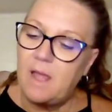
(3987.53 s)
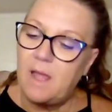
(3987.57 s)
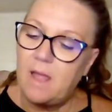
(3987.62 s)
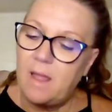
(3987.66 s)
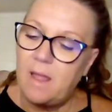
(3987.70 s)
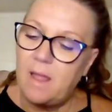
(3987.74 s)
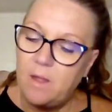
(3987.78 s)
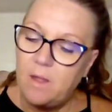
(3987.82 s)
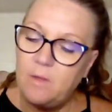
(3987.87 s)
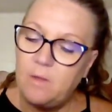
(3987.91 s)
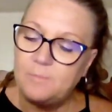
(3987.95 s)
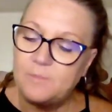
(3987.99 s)

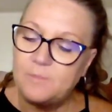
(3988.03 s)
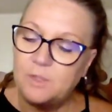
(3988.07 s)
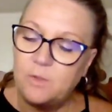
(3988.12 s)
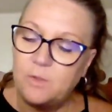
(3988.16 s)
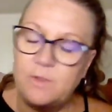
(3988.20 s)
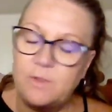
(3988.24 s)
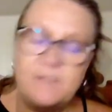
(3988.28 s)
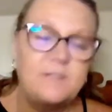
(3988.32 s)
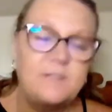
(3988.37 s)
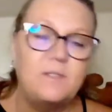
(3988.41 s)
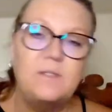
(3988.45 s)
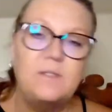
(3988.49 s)
helped
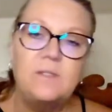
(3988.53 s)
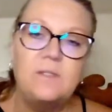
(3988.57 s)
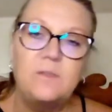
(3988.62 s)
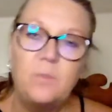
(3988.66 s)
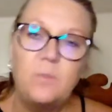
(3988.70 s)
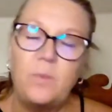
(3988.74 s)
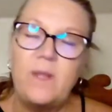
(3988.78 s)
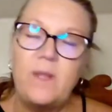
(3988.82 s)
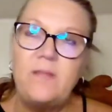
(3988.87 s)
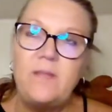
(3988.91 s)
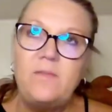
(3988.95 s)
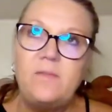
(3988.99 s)
Chris, the
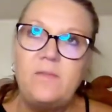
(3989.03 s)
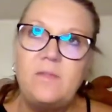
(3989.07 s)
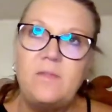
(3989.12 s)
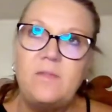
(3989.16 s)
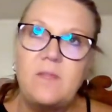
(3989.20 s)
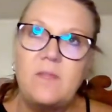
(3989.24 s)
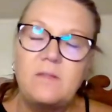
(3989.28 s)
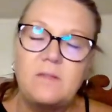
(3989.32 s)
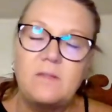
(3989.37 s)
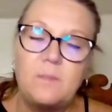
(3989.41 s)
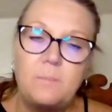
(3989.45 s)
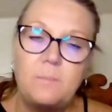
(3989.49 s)
way
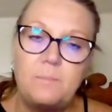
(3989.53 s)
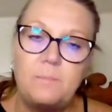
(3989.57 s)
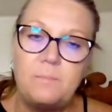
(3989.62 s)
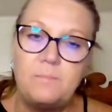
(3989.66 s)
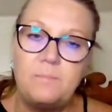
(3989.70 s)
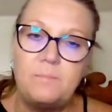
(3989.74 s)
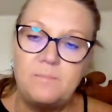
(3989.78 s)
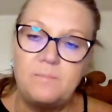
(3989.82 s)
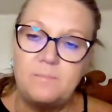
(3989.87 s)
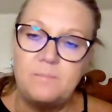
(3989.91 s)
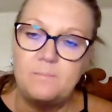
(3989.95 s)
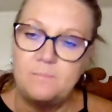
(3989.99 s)
that
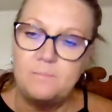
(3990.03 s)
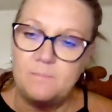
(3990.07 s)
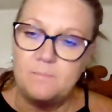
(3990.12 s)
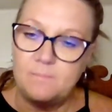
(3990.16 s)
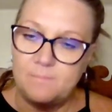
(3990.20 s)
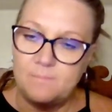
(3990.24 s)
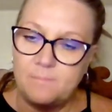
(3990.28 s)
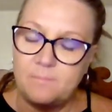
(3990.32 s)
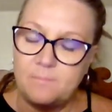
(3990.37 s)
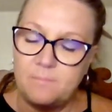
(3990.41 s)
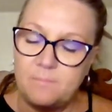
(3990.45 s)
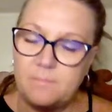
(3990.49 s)

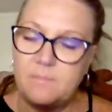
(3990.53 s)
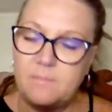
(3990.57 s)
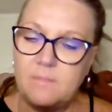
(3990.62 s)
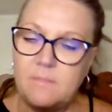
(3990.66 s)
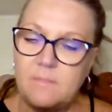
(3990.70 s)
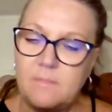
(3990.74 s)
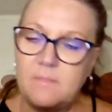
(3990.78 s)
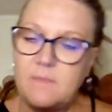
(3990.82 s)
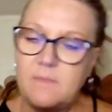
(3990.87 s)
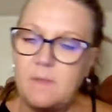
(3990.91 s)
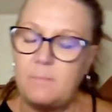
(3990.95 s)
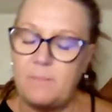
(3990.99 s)

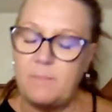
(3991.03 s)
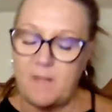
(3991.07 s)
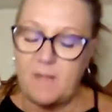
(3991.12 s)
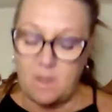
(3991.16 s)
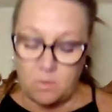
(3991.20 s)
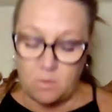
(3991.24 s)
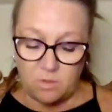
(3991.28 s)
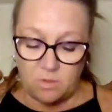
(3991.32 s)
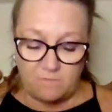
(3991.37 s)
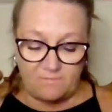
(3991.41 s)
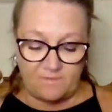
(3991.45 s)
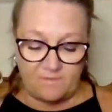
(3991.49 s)
the
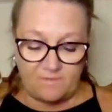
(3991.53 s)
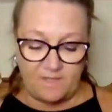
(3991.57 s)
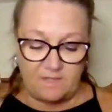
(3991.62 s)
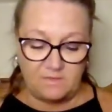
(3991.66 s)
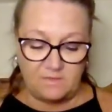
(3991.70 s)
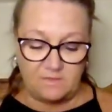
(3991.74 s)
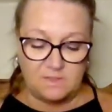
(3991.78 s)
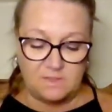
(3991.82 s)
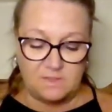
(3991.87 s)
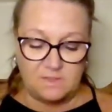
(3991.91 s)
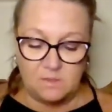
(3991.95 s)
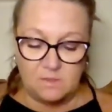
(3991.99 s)
Bauer
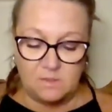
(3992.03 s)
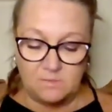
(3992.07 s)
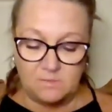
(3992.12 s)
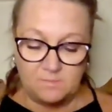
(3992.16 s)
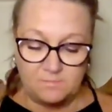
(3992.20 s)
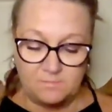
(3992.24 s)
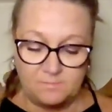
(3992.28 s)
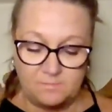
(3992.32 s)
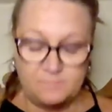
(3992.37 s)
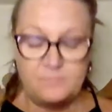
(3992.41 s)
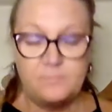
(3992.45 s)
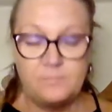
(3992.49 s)
feeds
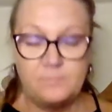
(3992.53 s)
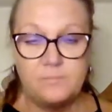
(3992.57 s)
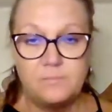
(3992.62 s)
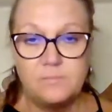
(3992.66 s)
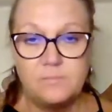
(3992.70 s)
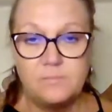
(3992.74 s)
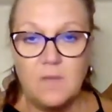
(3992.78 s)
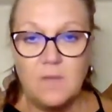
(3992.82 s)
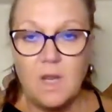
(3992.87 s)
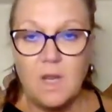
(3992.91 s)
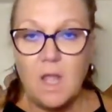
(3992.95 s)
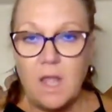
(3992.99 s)

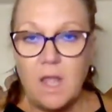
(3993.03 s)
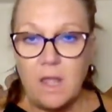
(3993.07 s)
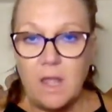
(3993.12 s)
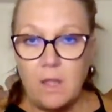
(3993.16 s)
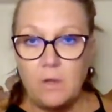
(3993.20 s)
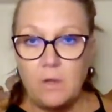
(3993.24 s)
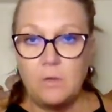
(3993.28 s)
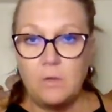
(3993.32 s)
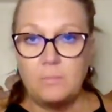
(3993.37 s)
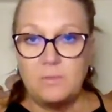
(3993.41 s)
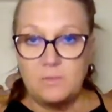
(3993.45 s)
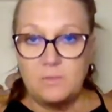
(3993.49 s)

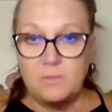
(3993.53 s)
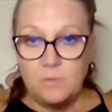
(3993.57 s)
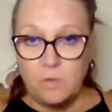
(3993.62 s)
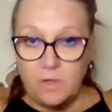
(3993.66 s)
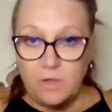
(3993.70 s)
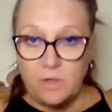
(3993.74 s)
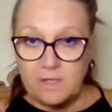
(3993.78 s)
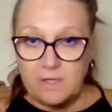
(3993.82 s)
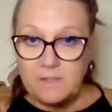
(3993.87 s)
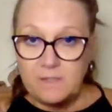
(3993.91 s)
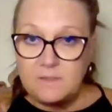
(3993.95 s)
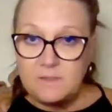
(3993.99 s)
helped
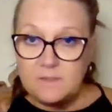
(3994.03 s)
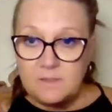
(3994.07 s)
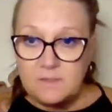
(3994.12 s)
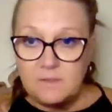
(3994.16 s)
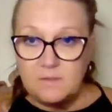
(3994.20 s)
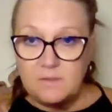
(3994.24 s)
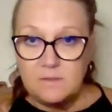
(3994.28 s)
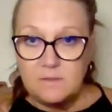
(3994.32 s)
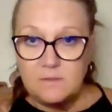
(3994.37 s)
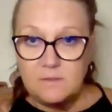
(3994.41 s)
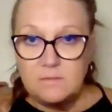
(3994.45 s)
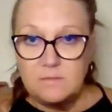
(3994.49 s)
Chris
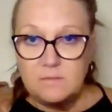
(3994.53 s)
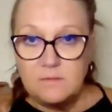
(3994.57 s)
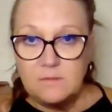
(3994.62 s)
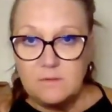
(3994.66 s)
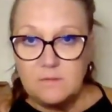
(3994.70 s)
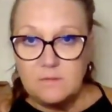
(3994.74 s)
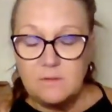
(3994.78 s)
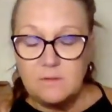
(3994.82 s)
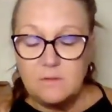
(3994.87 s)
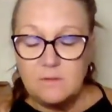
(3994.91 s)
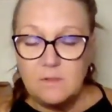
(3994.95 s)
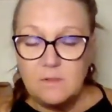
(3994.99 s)

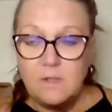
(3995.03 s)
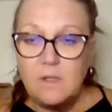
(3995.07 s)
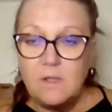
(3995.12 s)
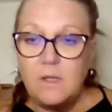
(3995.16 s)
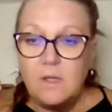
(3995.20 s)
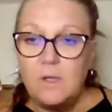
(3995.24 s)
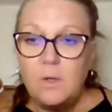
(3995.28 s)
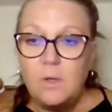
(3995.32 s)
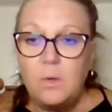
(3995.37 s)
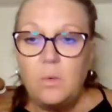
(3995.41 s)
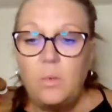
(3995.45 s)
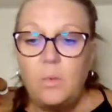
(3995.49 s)

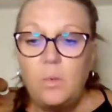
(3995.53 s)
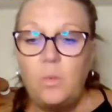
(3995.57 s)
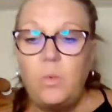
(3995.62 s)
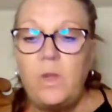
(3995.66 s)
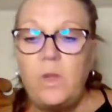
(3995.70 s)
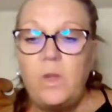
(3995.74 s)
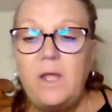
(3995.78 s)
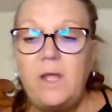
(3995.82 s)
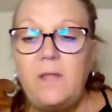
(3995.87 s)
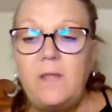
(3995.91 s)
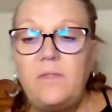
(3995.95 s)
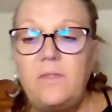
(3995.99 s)

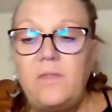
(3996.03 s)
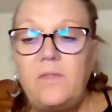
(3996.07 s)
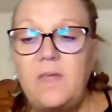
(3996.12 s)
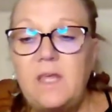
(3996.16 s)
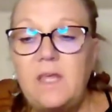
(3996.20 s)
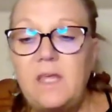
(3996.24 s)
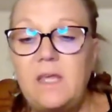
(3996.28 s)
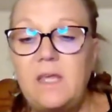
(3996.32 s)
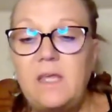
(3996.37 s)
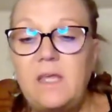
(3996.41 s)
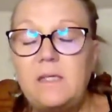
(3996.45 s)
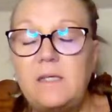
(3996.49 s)
with
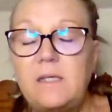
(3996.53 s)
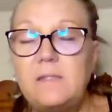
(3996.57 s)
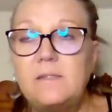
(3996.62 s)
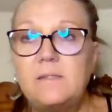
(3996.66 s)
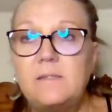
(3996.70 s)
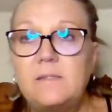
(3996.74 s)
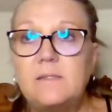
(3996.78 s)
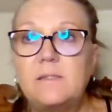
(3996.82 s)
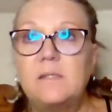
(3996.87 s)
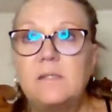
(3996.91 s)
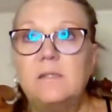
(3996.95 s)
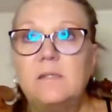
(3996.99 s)

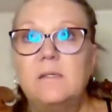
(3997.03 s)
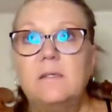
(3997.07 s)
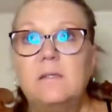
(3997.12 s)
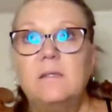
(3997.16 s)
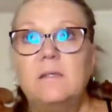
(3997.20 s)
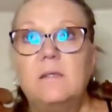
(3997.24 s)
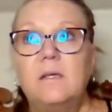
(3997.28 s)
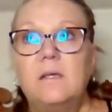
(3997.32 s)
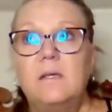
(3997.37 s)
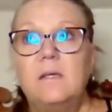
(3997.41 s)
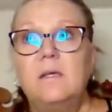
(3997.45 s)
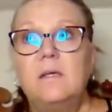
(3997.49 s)
his
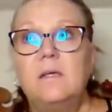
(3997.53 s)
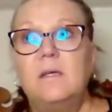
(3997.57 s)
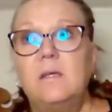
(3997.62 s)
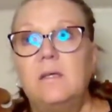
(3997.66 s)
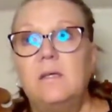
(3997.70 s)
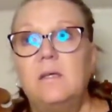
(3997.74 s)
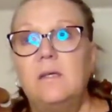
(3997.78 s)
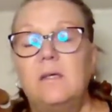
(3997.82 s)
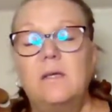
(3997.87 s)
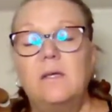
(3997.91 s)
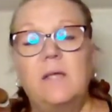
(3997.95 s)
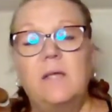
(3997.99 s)

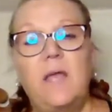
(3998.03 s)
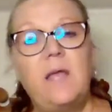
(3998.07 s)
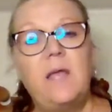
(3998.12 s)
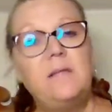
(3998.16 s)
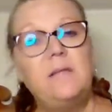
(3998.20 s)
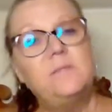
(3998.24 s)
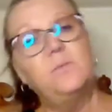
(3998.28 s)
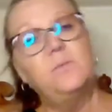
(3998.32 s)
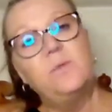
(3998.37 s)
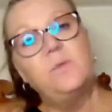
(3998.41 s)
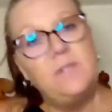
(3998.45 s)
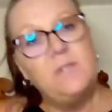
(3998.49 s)

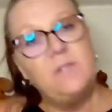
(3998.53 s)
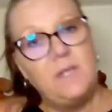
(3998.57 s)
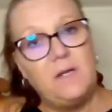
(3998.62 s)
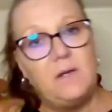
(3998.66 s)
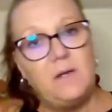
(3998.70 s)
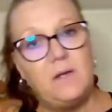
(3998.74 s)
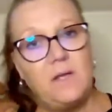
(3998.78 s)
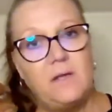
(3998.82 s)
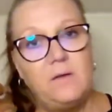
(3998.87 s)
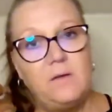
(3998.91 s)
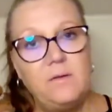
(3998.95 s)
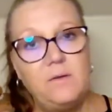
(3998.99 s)
case with
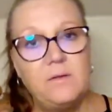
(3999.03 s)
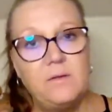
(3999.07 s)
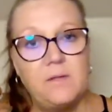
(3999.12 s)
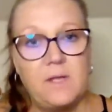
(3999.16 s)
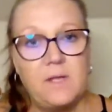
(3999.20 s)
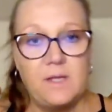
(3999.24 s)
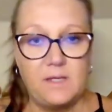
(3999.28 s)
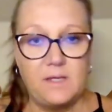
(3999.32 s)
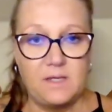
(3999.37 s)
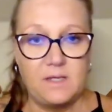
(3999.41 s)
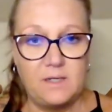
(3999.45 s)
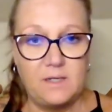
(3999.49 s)
Nina
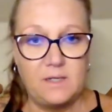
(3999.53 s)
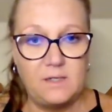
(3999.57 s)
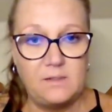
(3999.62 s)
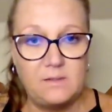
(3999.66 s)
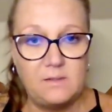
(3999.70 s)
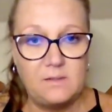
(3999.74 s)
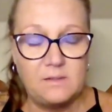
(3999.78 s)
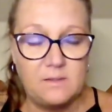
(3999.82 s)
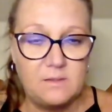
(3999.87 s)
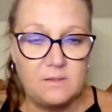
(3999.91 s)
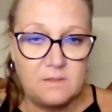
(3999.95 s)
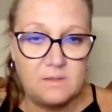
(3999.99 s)
and getting
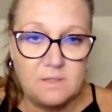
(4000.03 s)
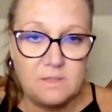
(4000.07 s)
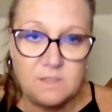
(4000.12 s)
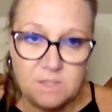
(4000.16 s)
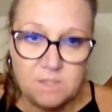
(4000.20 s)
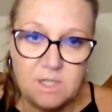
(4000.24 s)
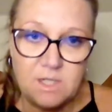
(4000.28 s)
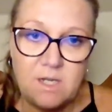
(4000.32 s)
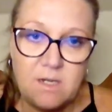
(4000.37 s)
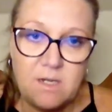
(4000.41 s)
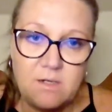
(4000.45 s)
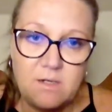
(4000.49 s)
the
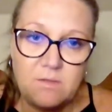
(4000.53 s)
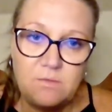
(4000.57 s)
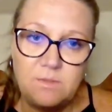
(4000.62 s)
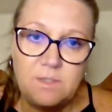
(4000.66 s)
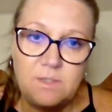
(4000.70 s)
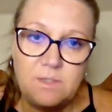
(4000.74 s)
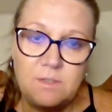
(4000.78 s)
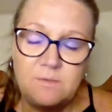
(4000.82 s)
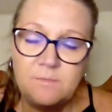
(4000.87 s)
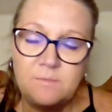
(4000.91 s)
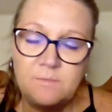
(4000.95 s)
child,